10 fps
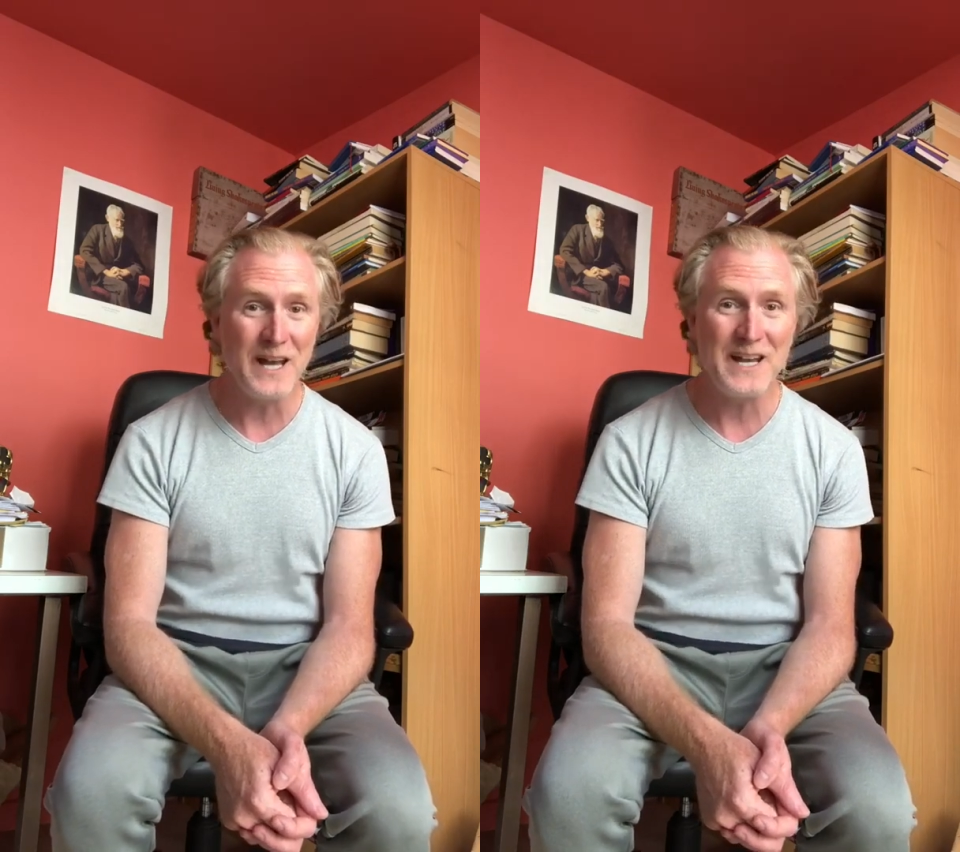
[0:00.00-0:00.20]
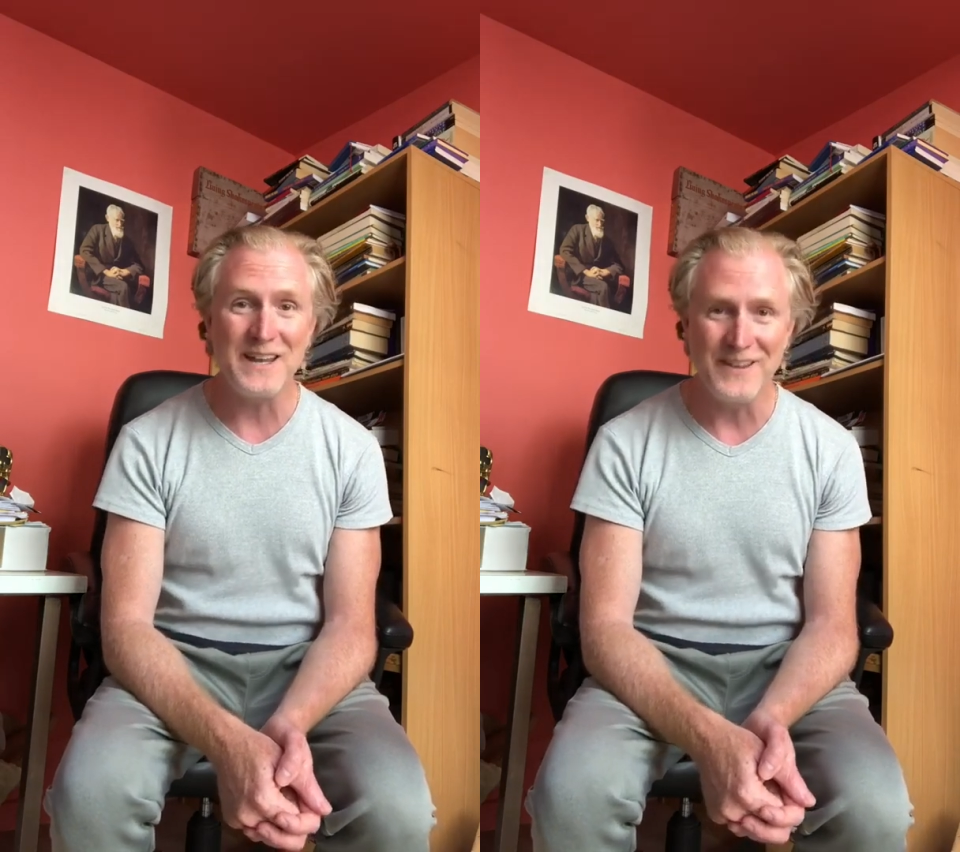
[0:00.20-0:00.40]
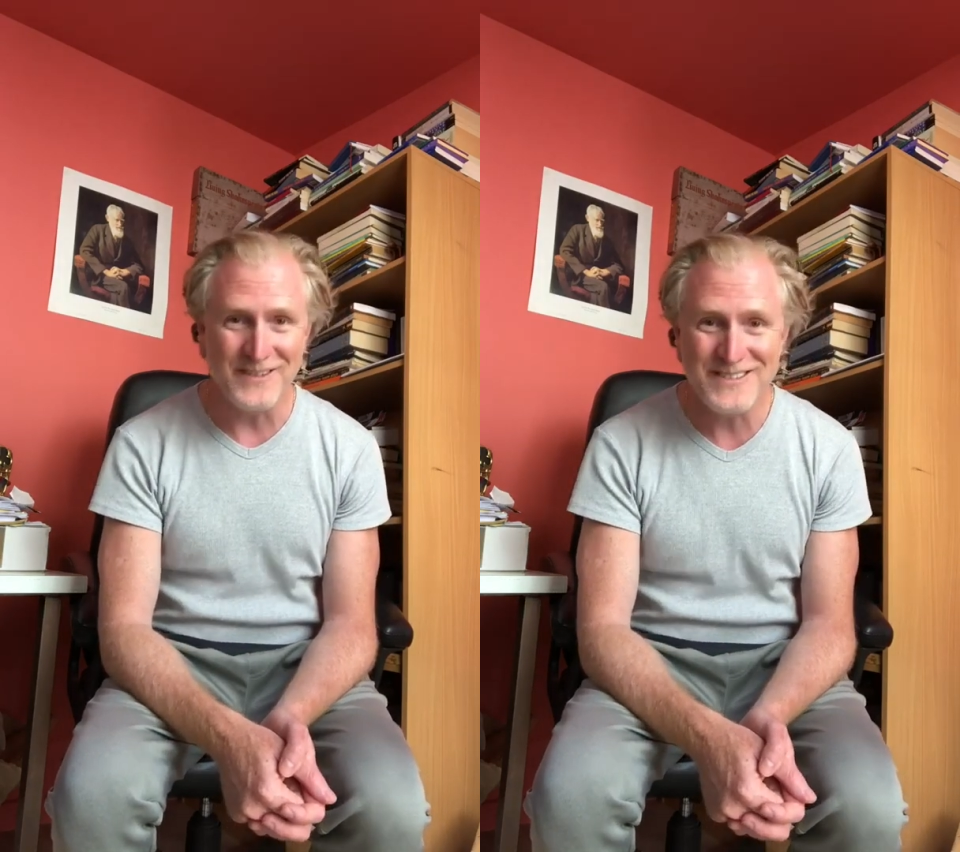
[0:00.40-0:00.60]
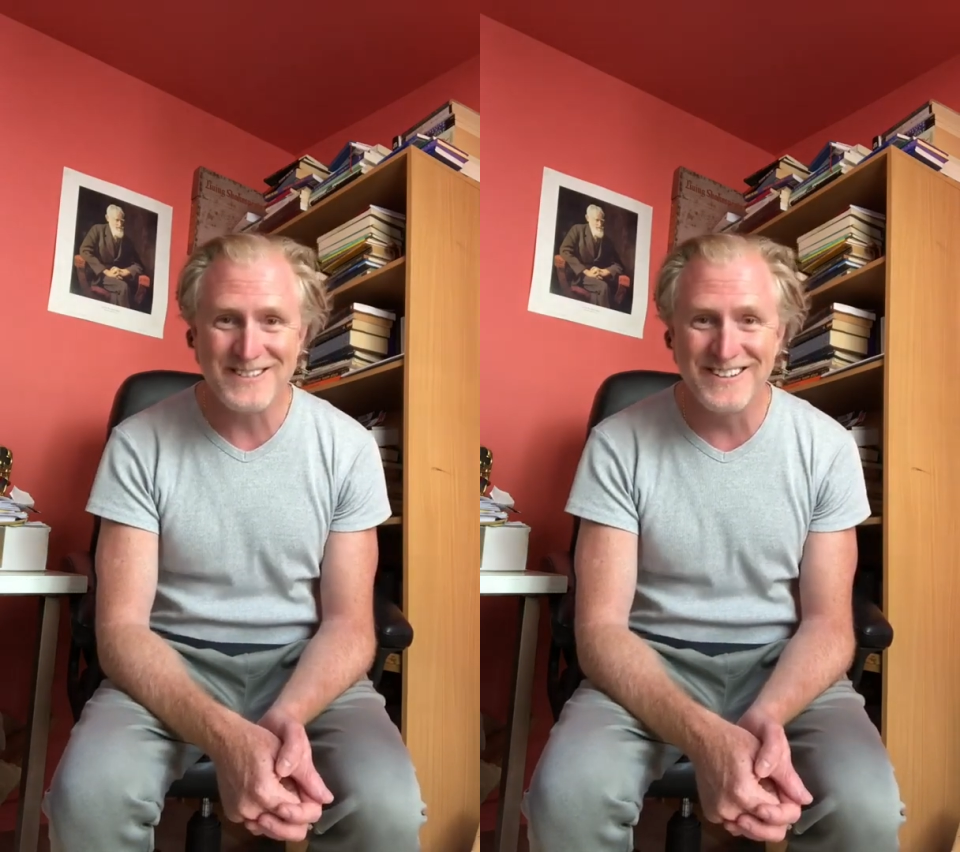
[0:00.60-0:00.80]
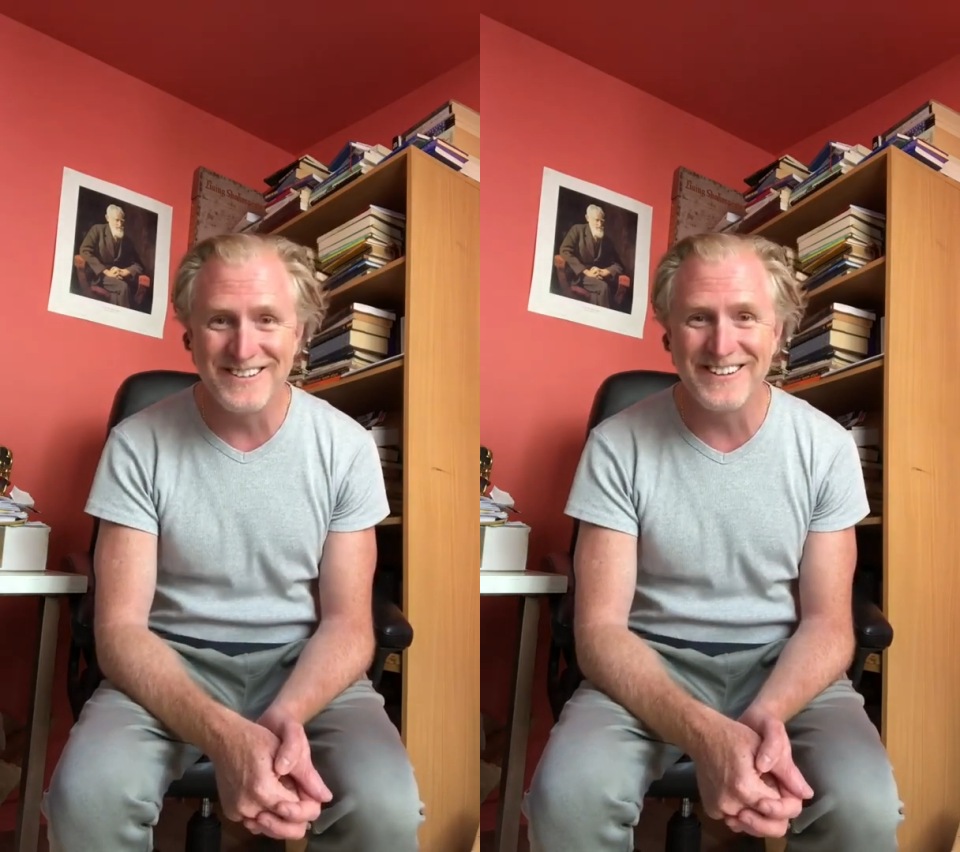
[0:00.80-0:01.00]
any others,
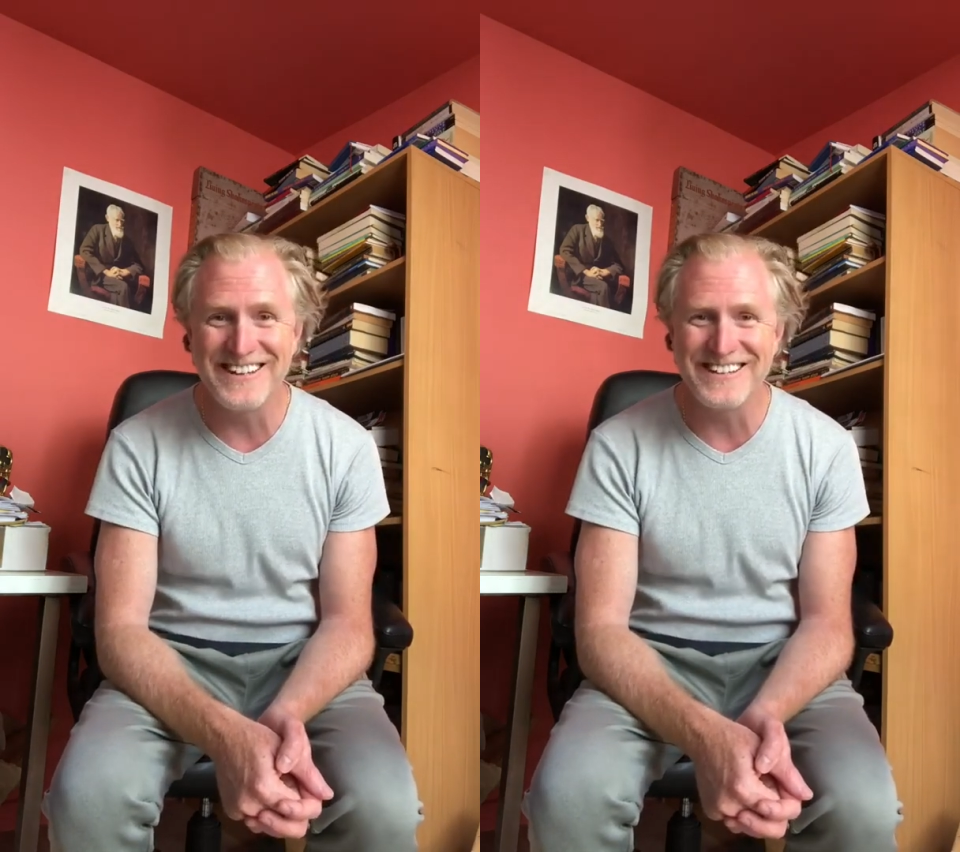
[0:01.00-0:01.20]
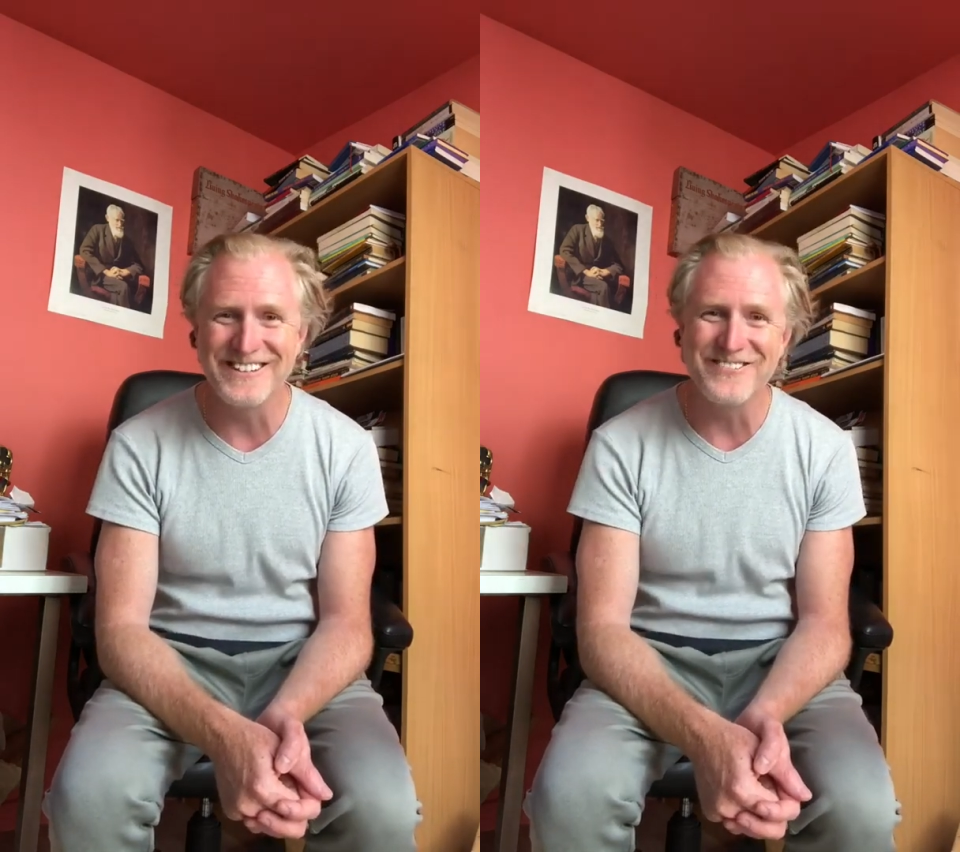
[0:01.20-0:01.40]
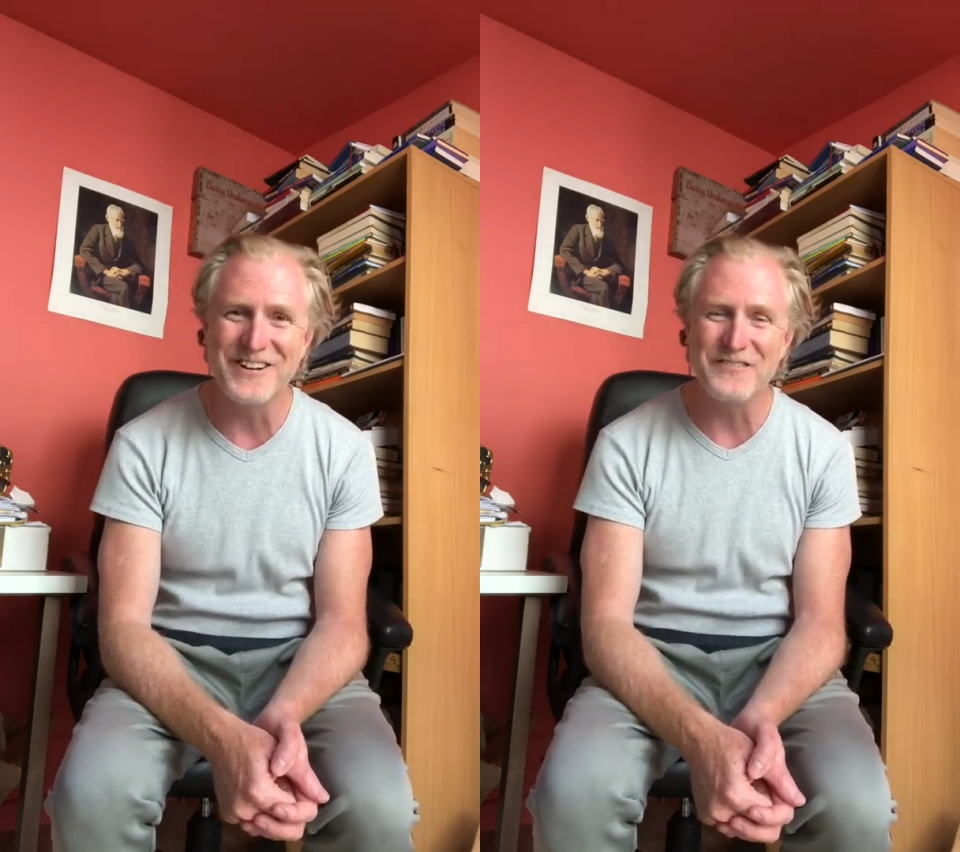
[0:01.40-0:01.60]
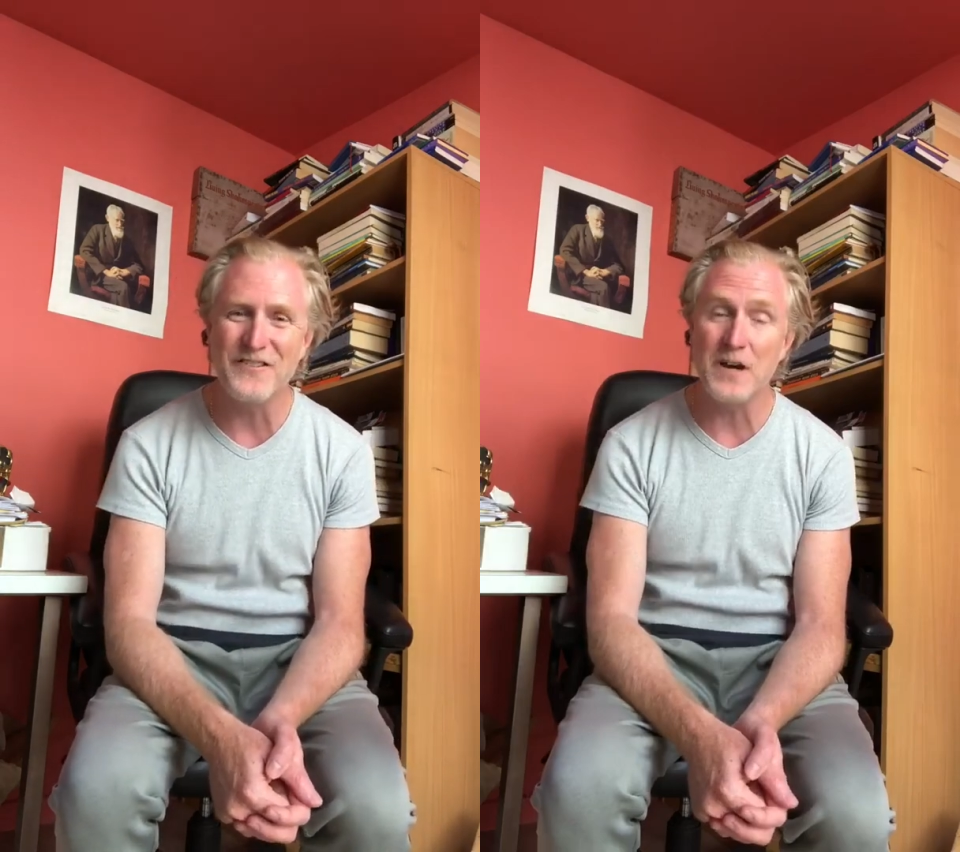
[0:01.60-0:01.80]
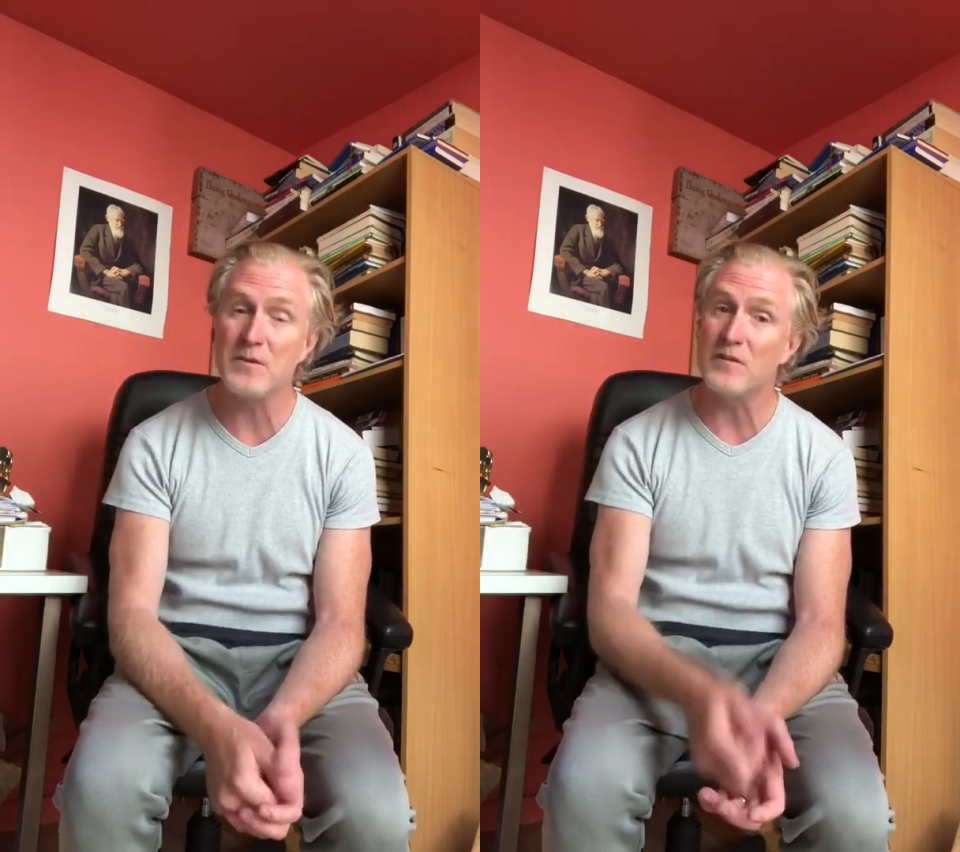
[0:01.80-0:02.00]
you know where to find me.